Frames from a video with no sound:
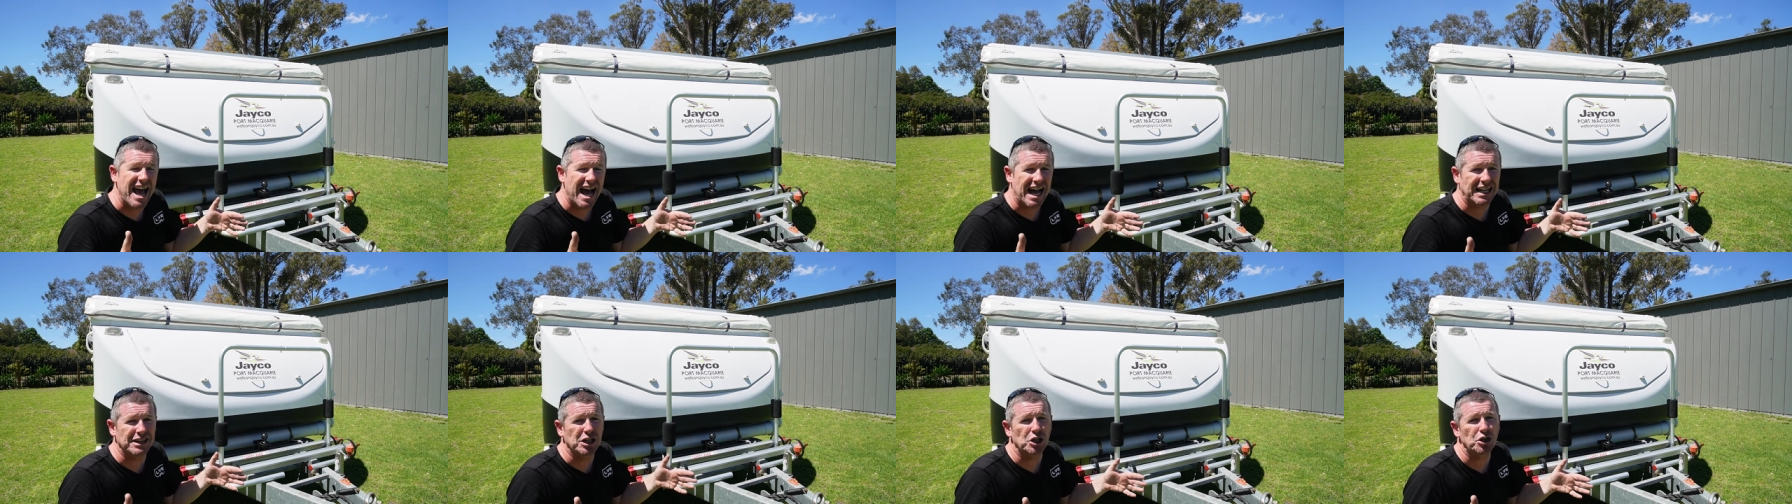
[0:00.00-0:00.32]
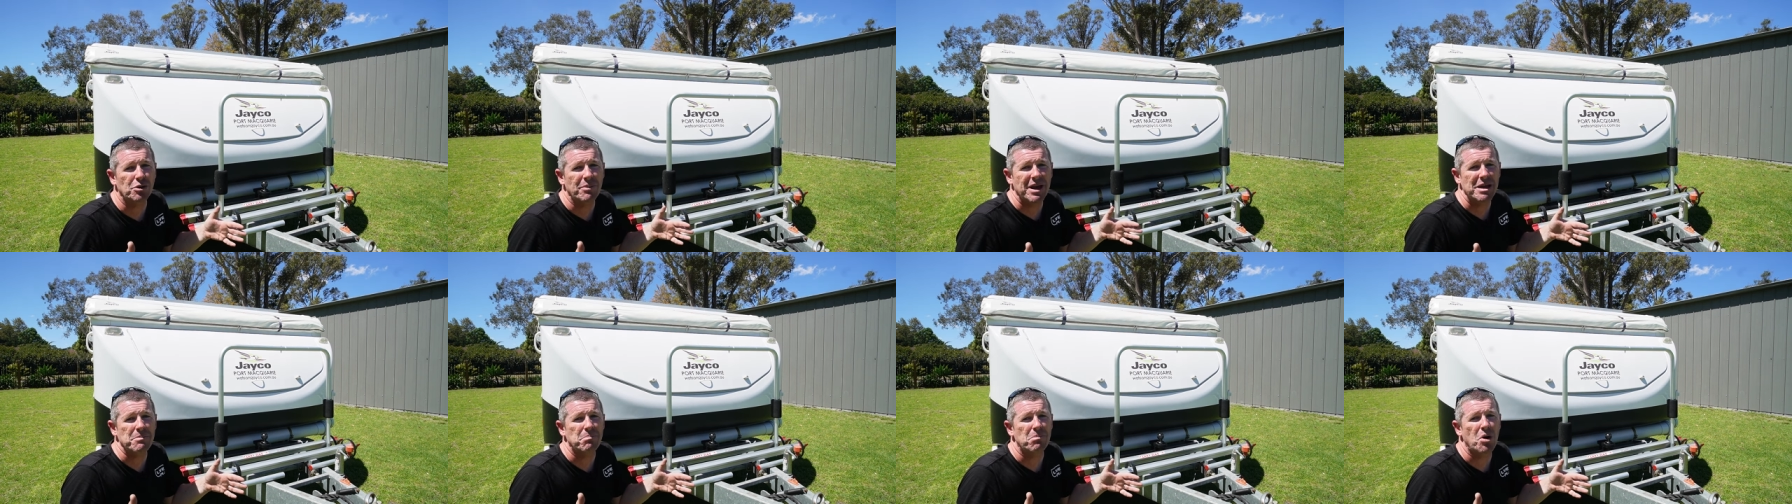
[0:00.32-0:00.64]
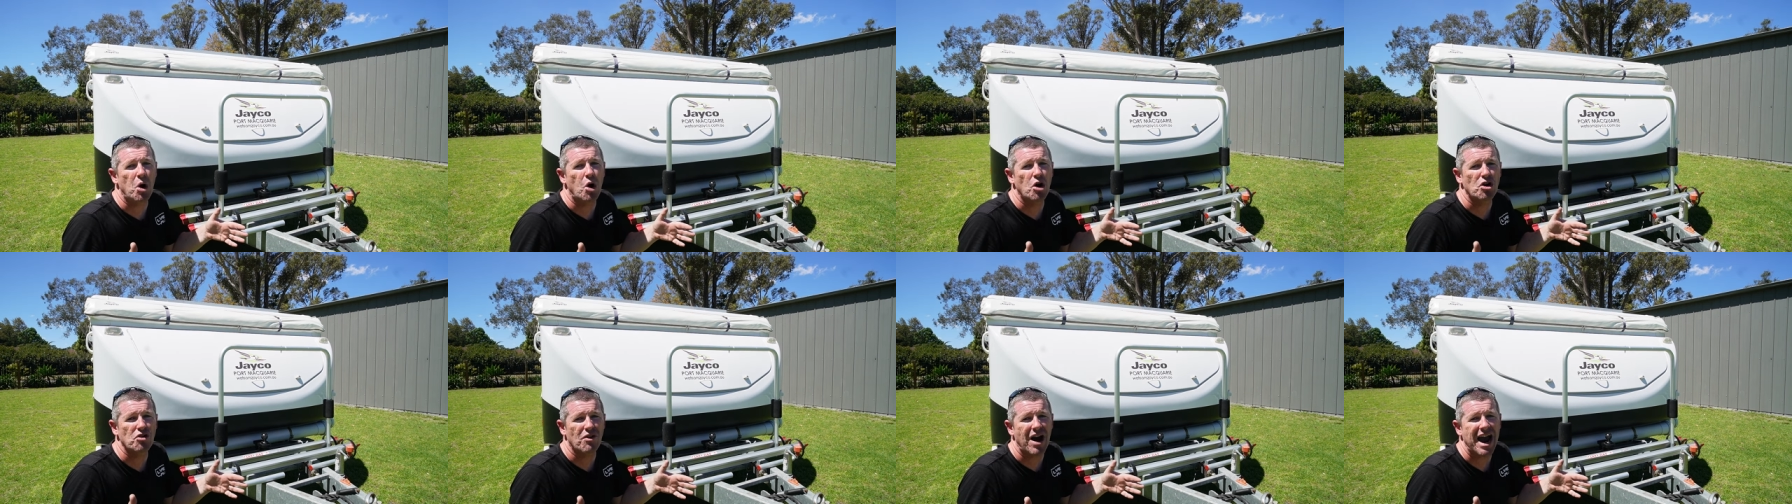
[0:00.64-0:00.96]
a little bit
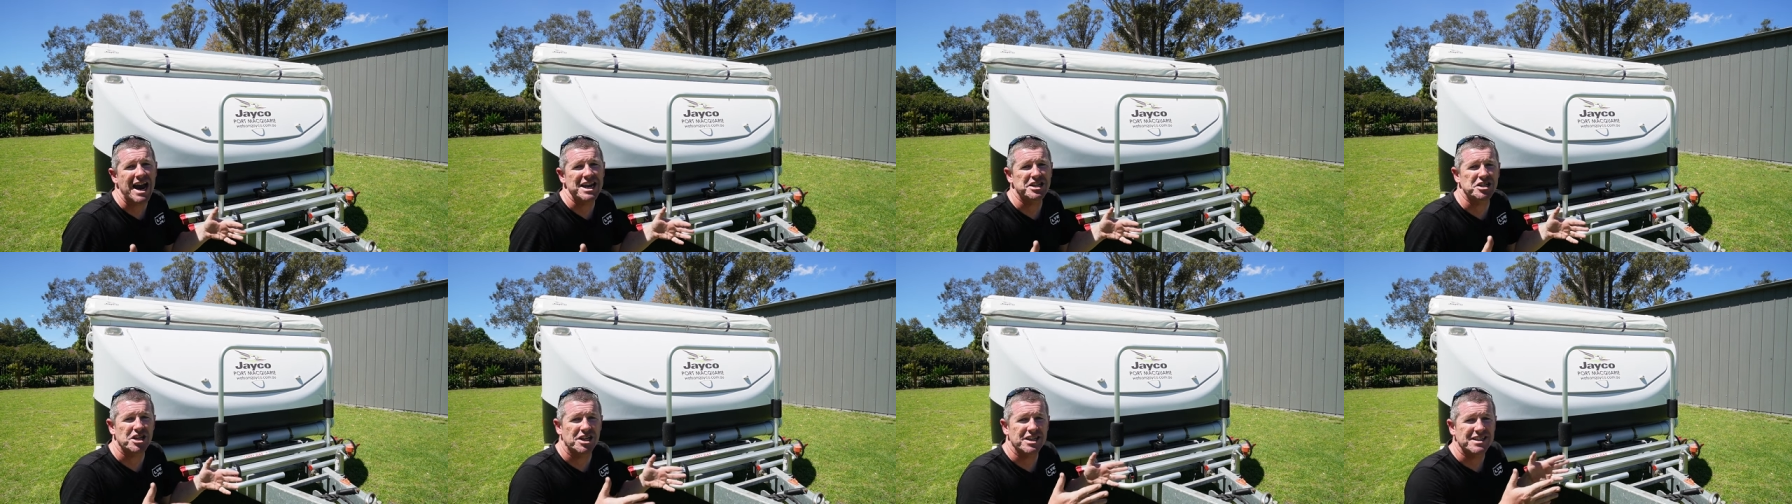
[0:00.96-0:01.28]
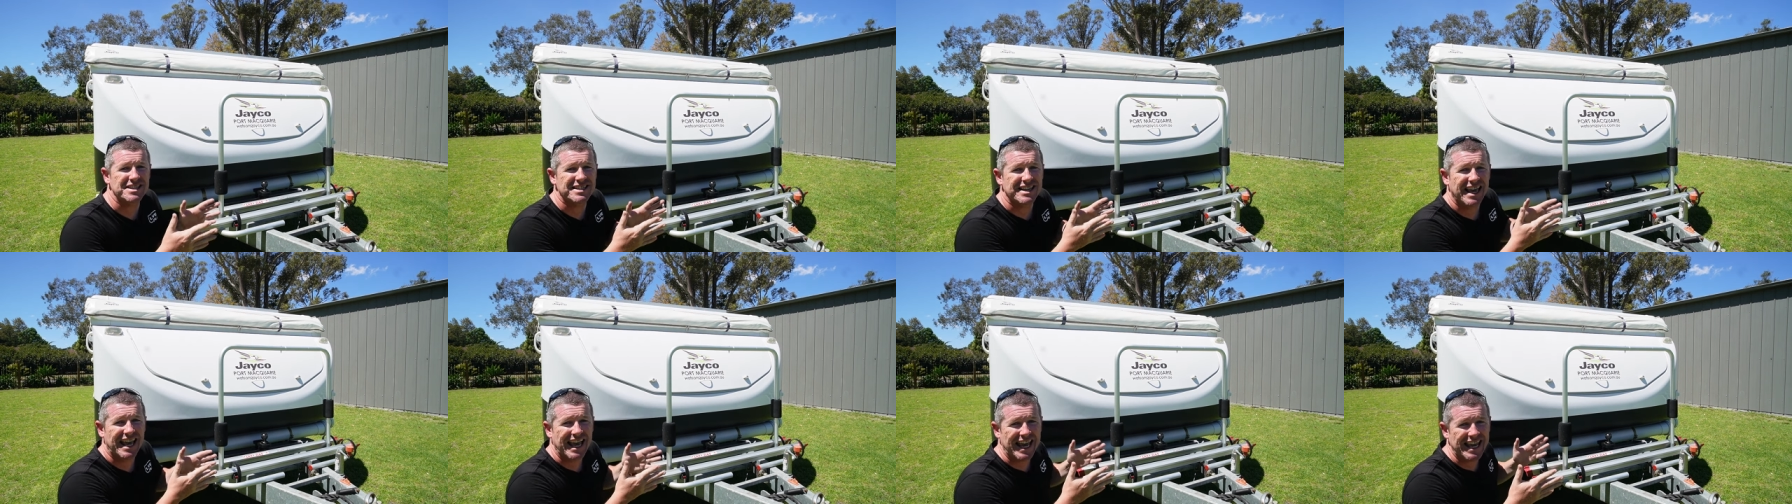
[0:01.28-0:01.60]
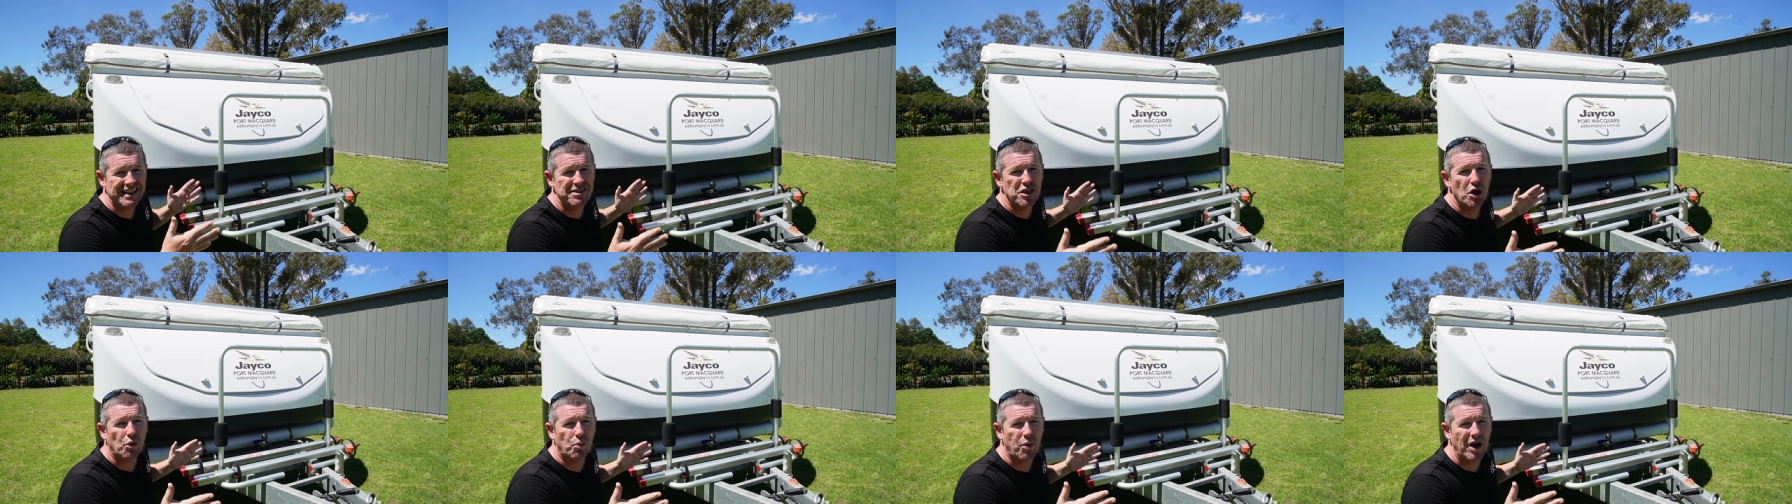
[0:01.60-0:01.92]
more gracious
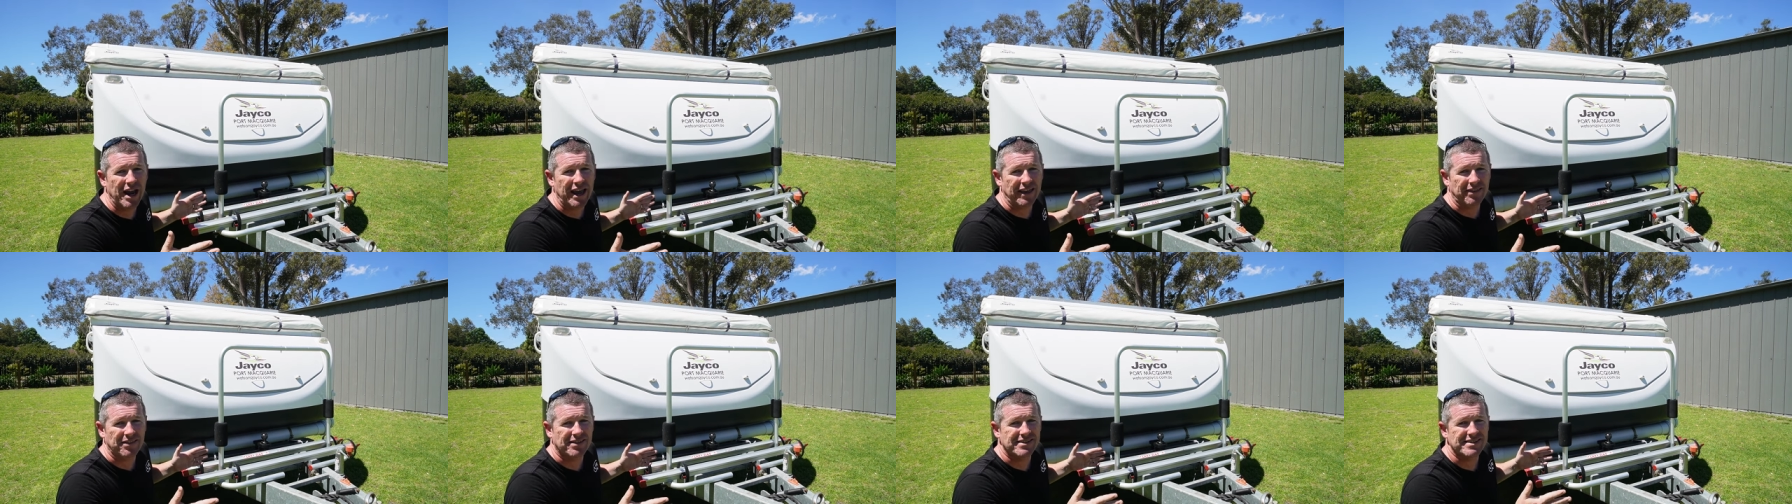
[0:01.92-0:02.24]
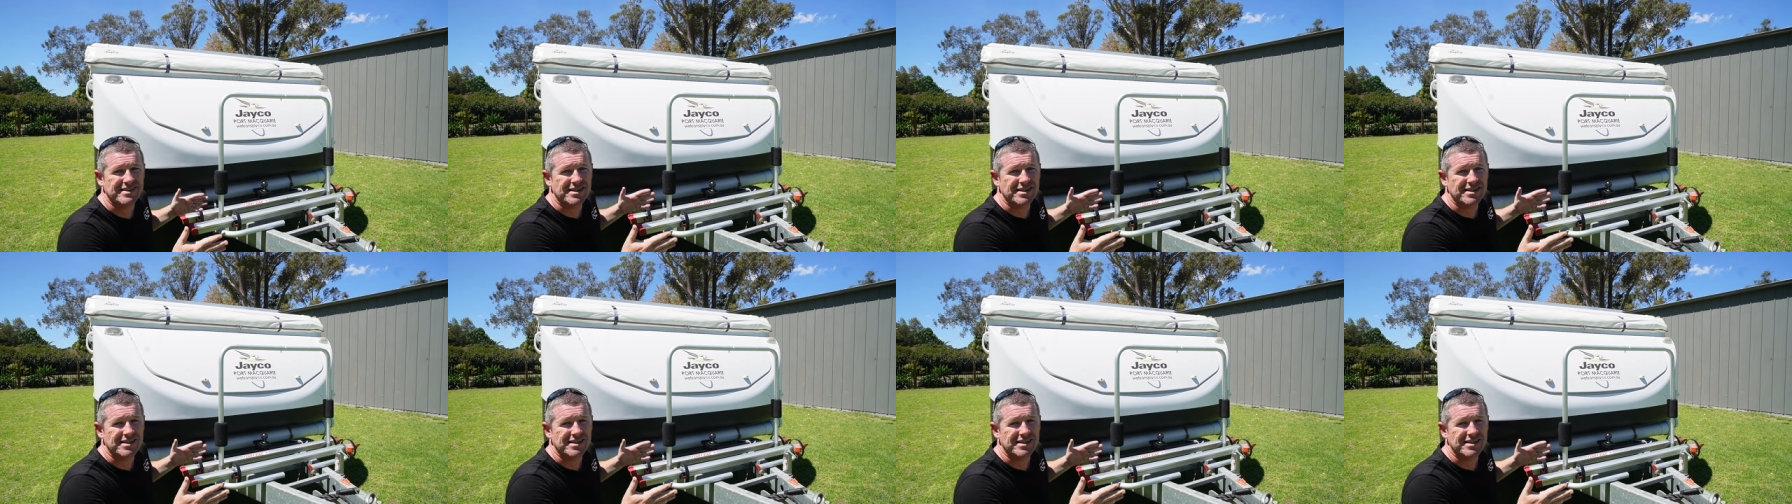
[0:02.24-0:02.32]
in the width.